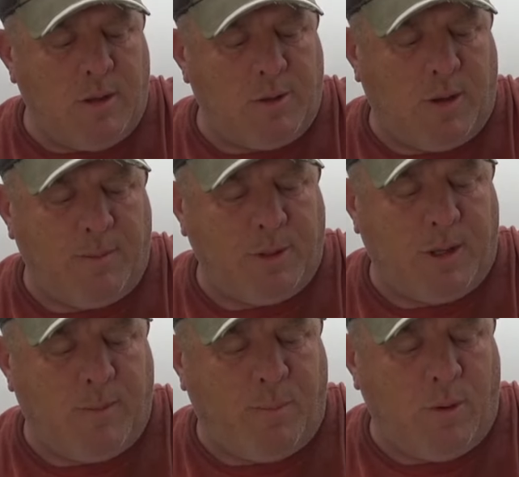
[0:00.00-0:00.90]
So I'm just
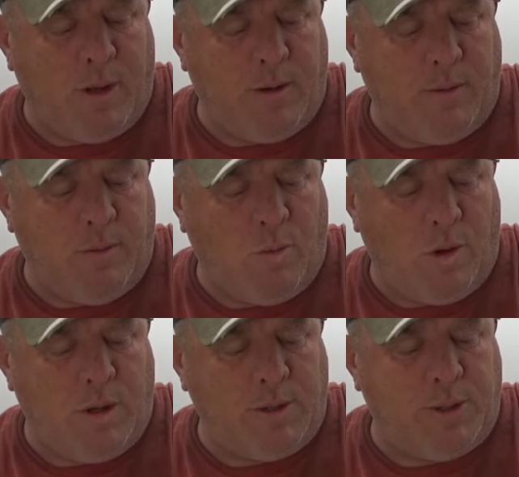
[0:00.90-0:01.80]
going to put
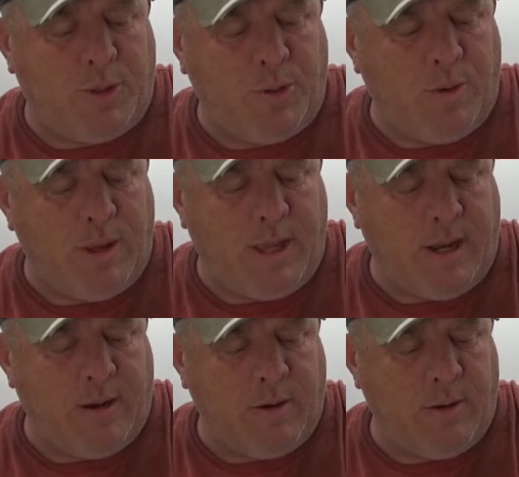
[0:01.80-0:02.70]
1, 2 in
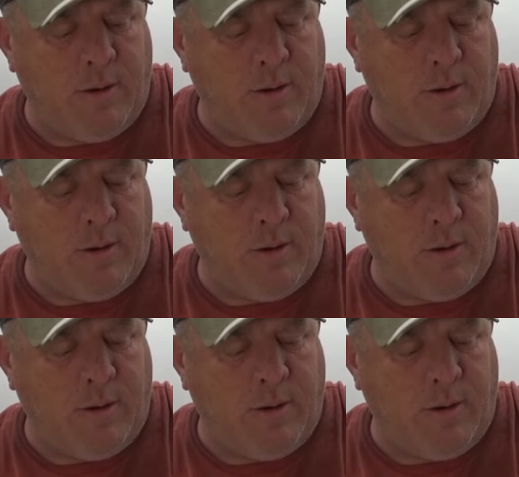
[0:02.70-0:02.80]
there.